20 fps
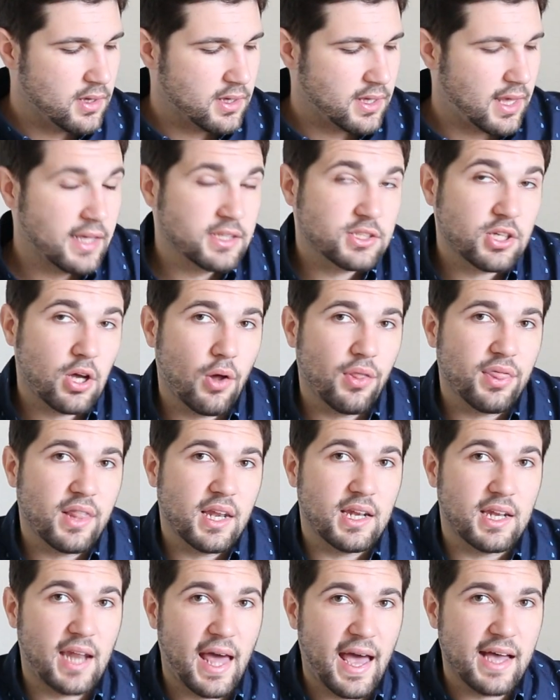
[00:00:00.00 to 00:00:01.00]
Okay, so the
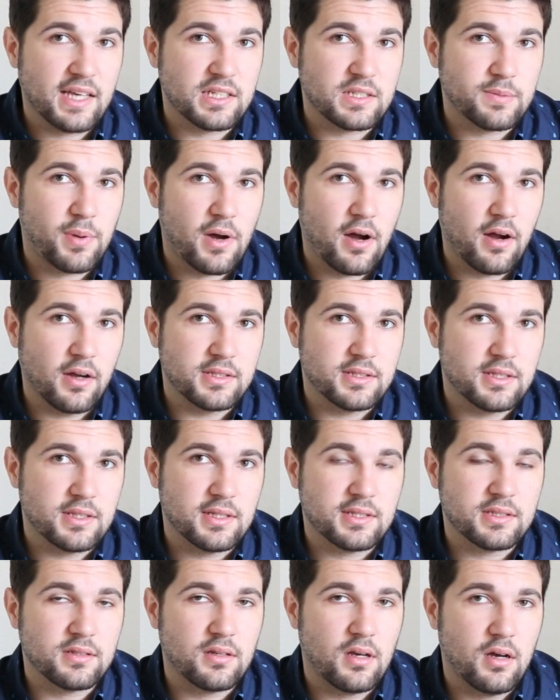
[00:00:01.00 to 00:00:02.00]
last part to
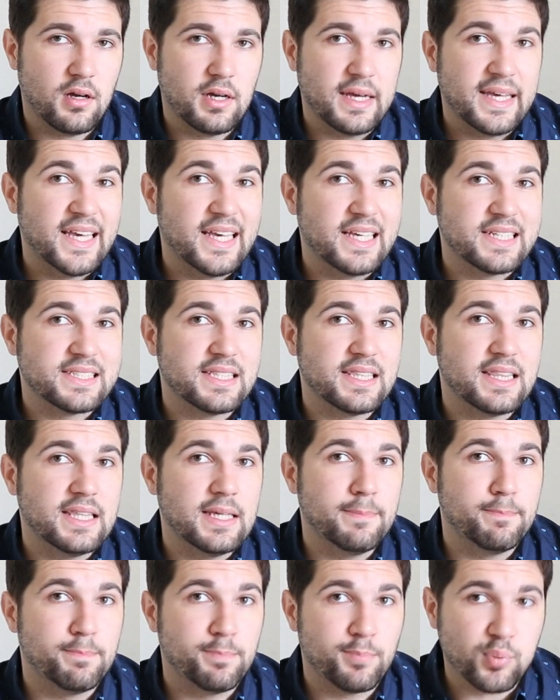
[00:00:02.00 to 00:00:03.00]
this song is the
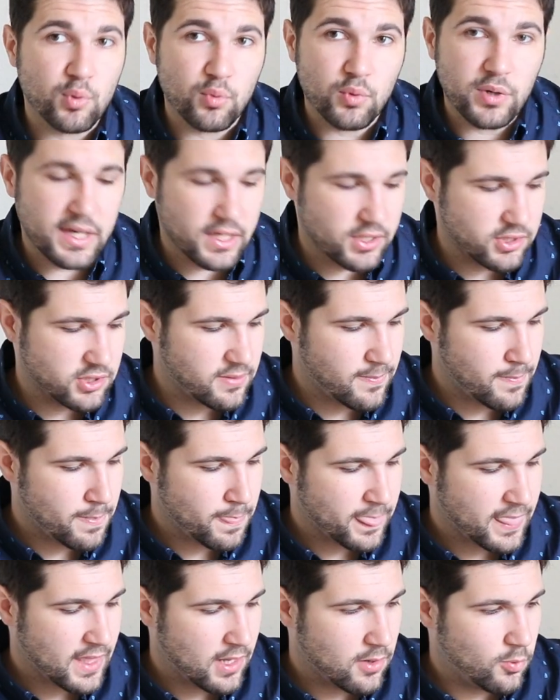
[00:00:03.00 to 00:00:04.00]
bridge,
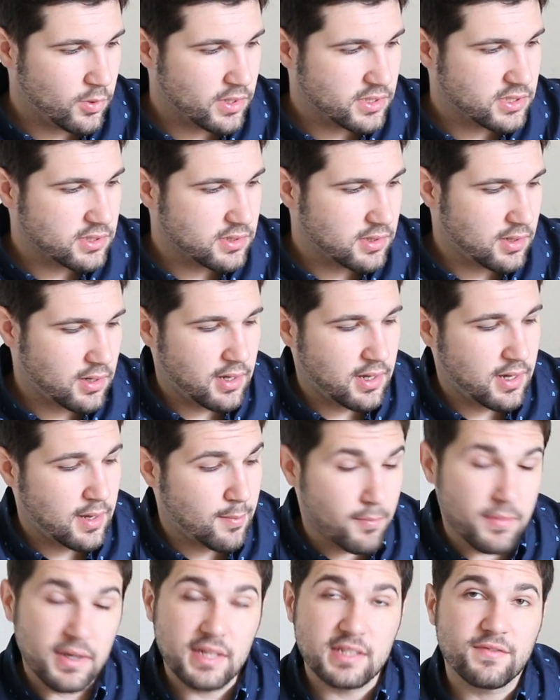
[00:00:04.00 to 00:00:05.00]
which
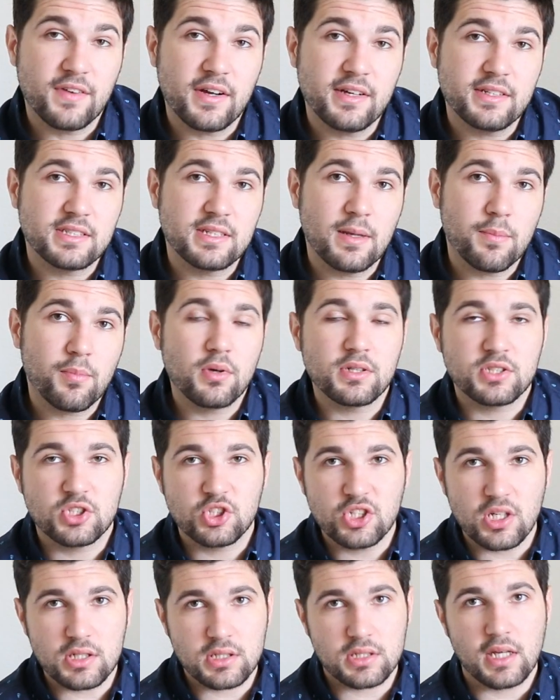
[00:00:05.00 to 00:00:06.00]
is very simple. It's
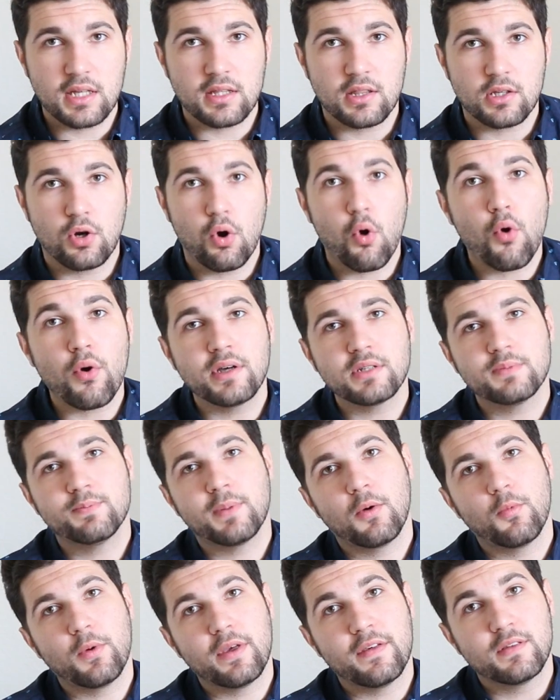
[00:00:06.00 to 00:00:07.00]
just like the chorus,
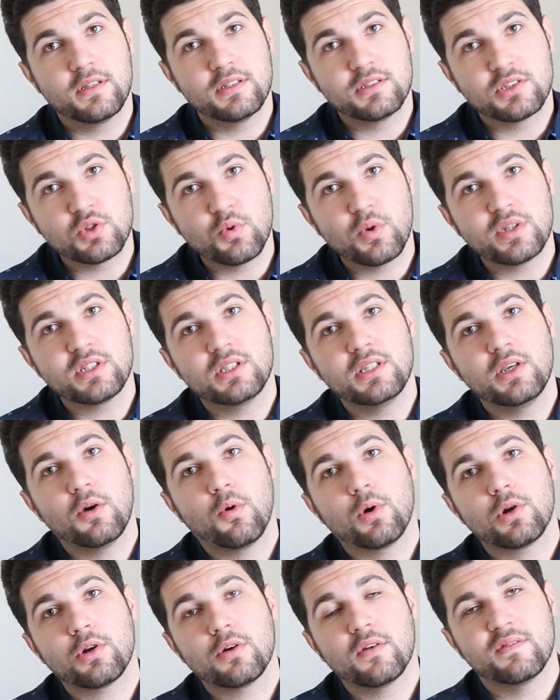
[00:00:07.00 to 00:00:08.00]
but we switch the
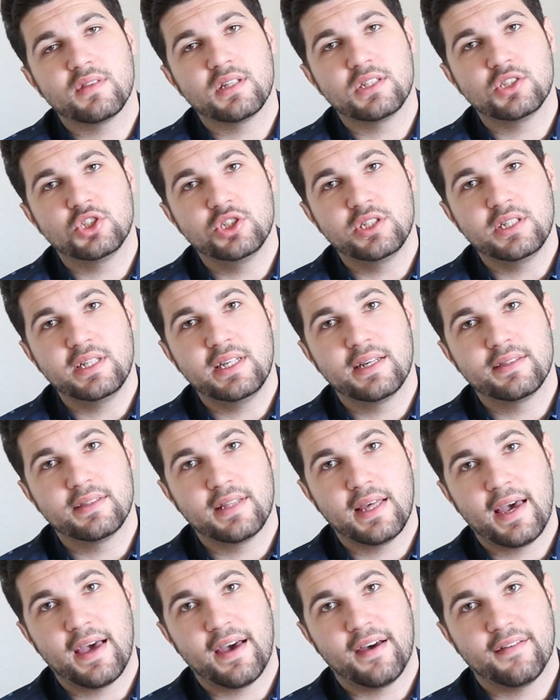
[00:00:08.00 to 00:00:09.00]
order of the G and
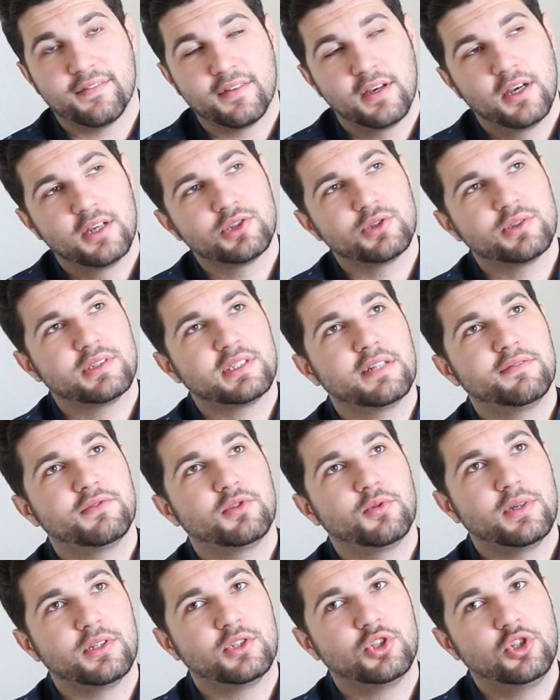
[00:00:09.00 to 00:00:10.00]
the F. So instead of
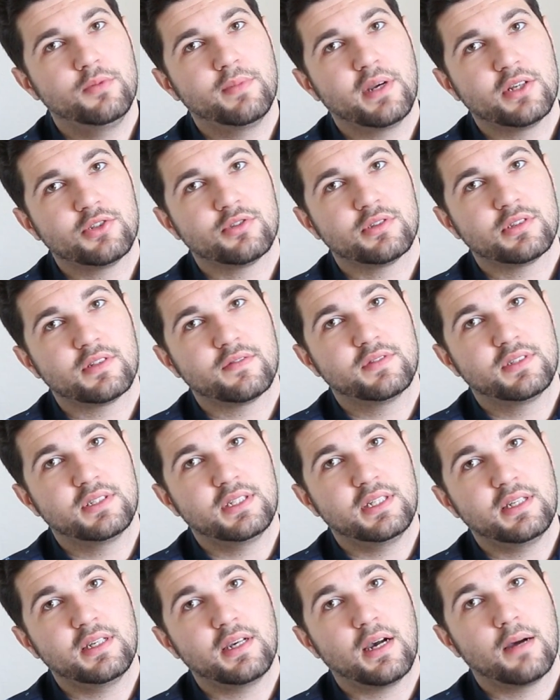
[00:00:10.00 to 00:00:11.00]
doing 2 measures of
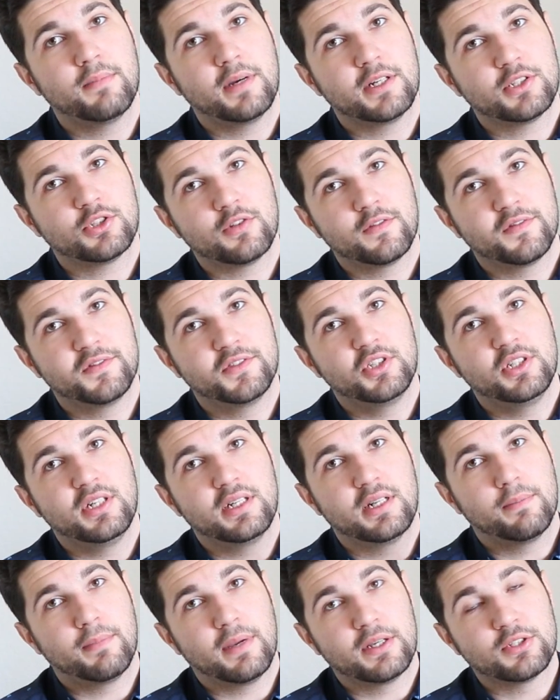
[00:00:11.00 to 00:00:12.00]
C, a measure of G,
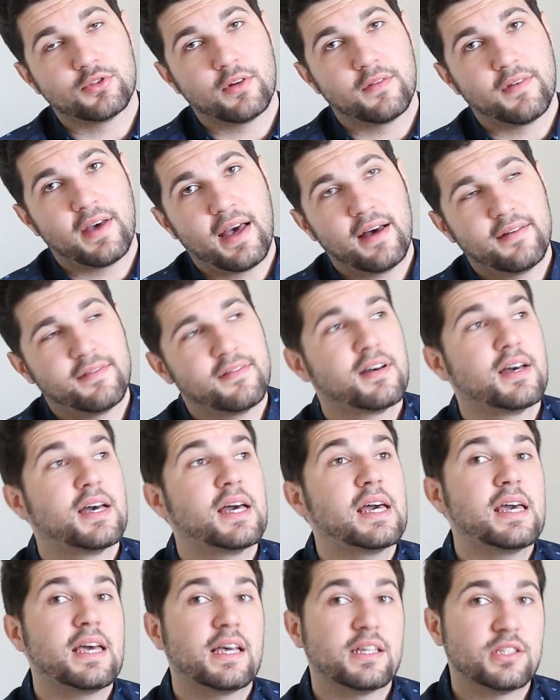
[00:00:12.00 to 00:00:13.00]
and a measure of F,
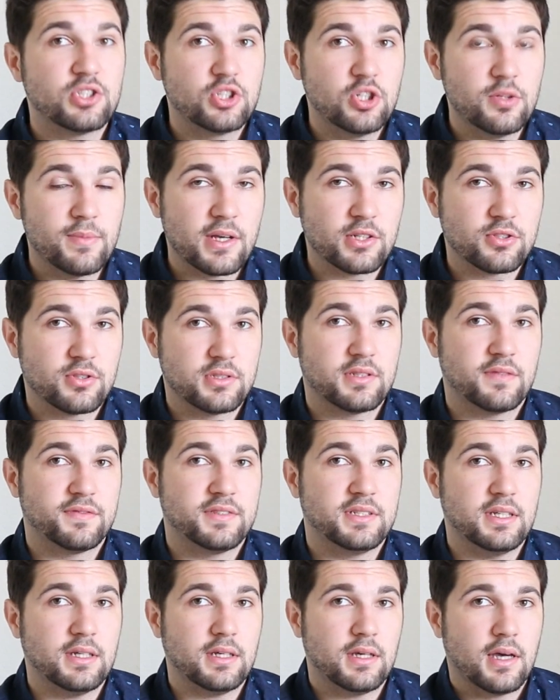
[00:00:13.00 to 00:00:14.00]
it's 2 measures of
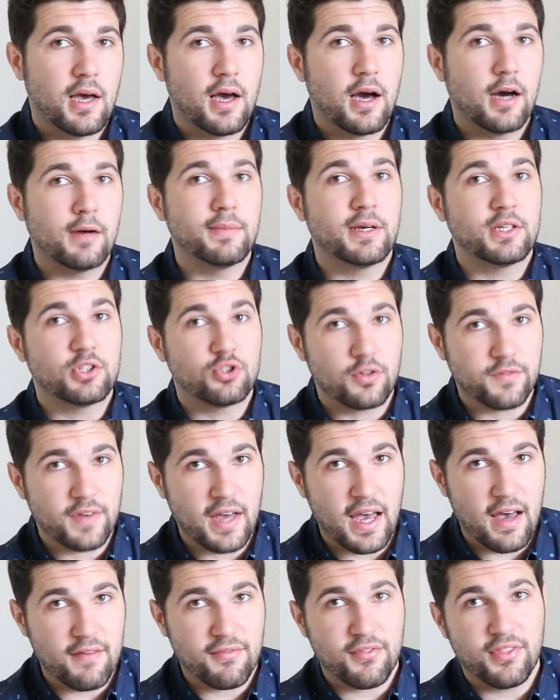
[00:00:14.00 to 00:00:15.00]
C, a measure of
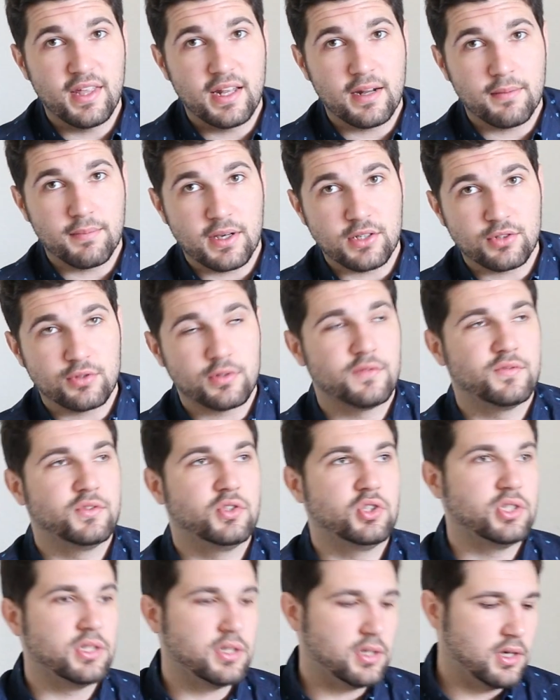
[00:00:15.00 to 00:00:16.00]
F, then a measure of
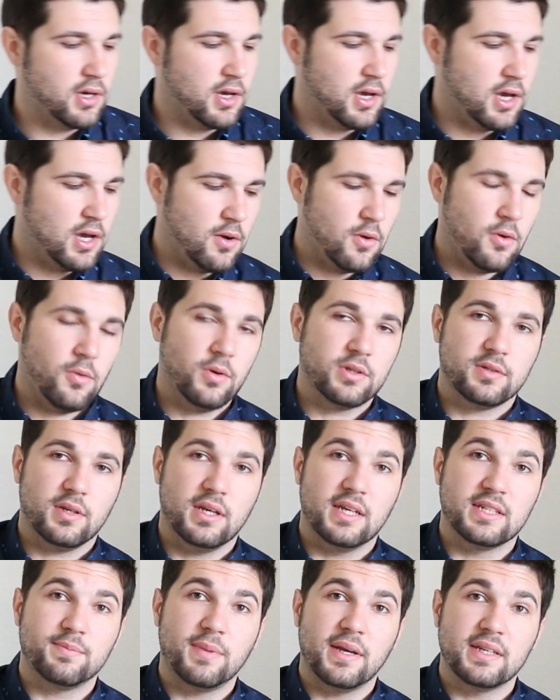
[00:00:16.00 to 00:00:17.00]
G, which
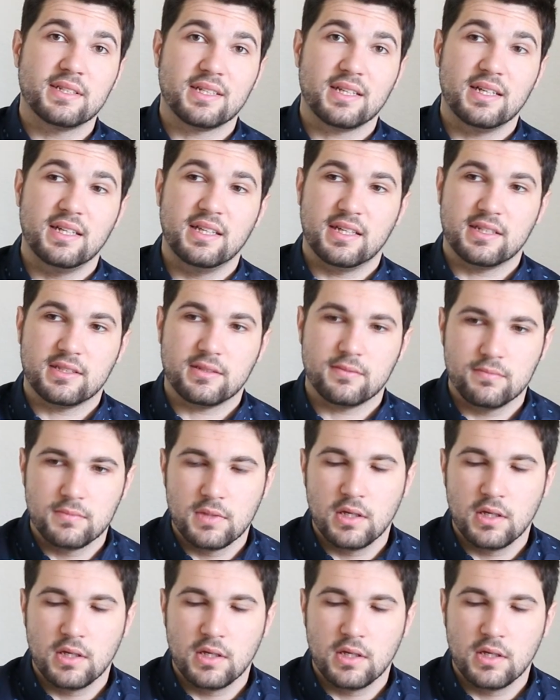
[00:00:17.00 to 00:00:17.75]
is basically this.